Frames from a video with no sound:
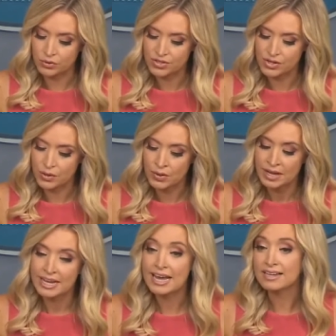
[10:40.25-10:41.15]
So
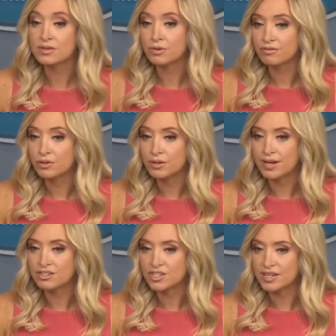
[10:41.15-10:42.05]
he hasn't reviewed the
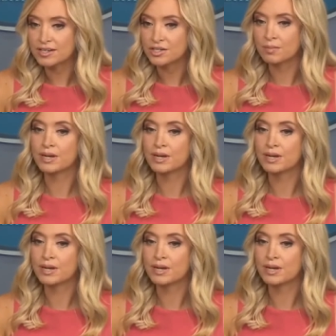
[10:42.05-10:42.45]
legislation,